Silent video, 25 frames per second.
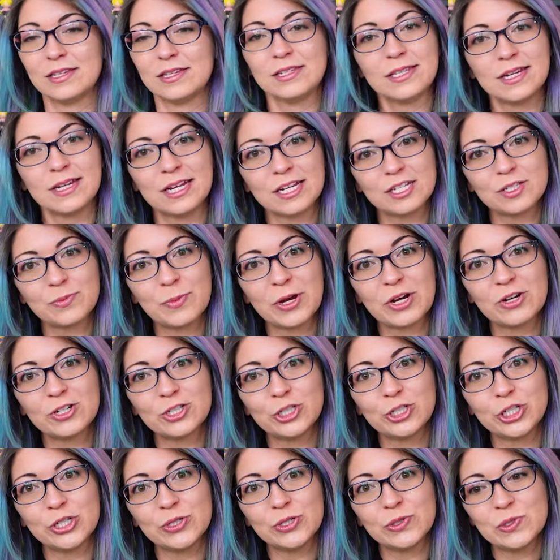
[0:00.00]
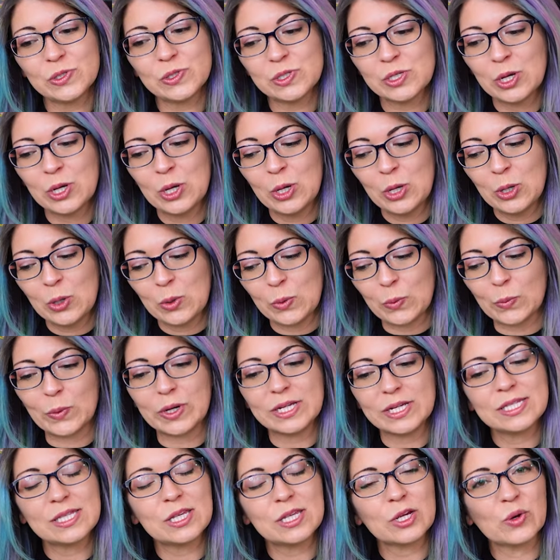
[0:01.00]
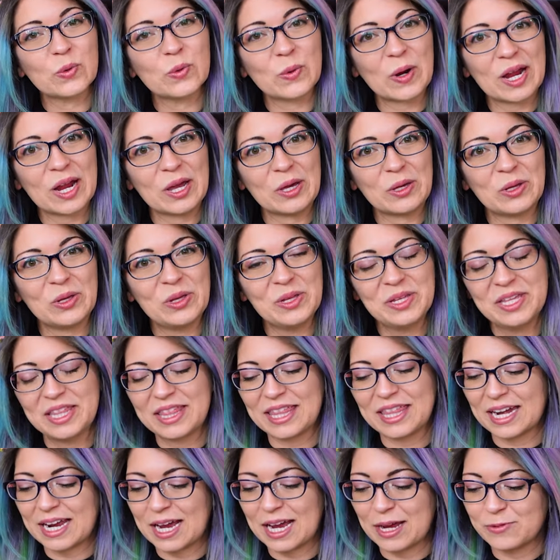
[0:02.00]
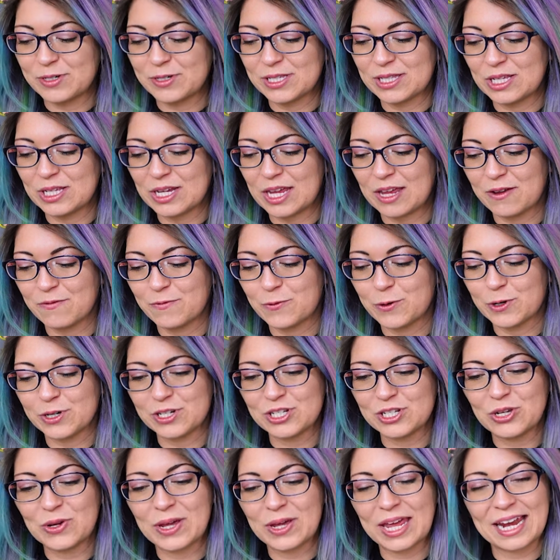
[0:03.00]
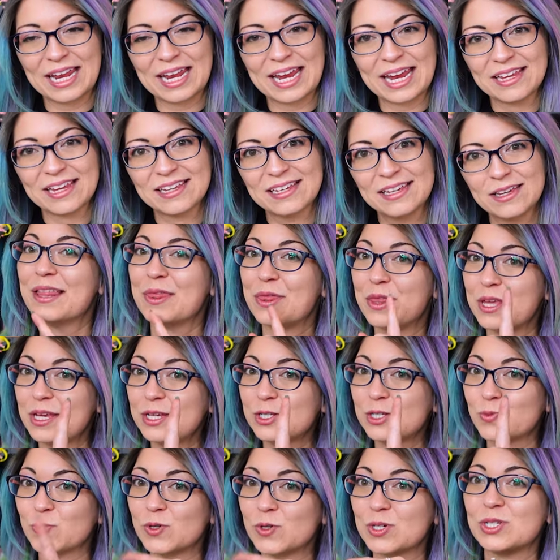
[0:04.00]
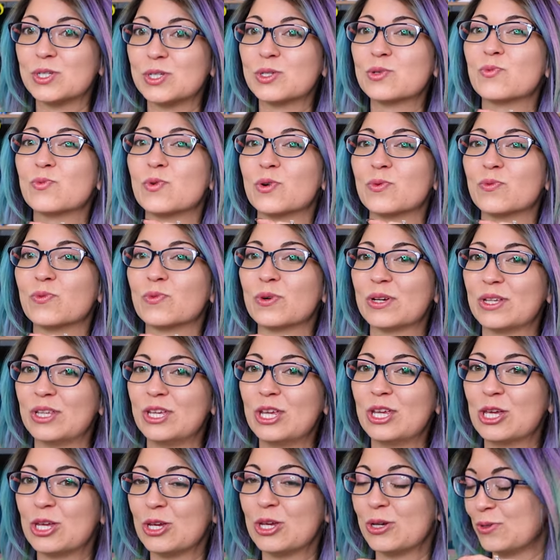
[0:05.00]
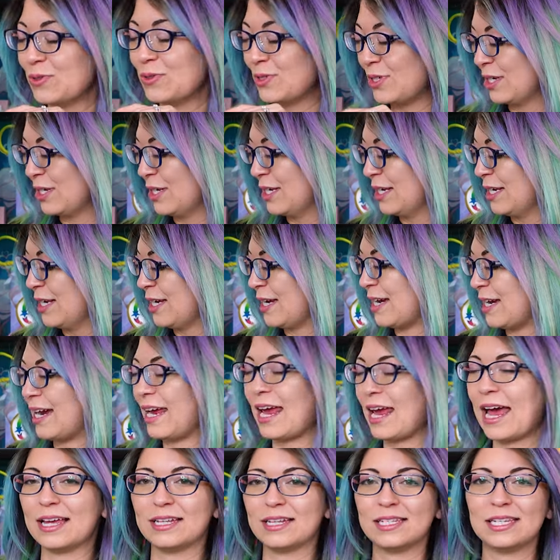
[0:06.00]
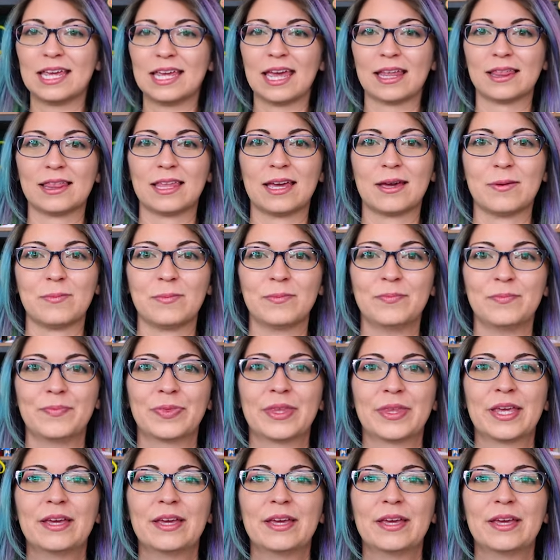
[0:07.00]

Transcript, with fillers: This next pair of shoes was the grail that I was looking forward to getting. These ones were really cute. I had to get them.